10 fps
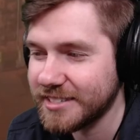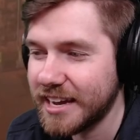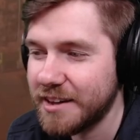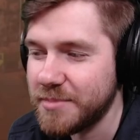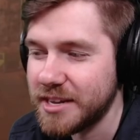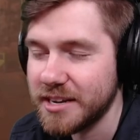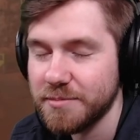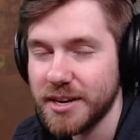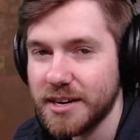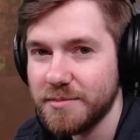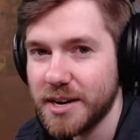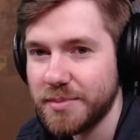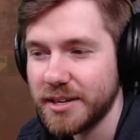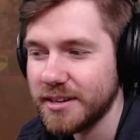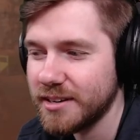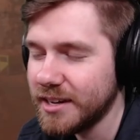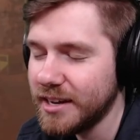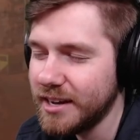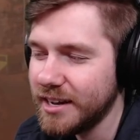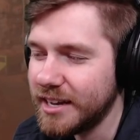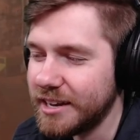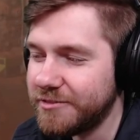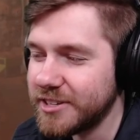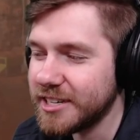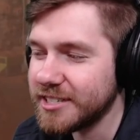to have medium pen, in my opinion. If it does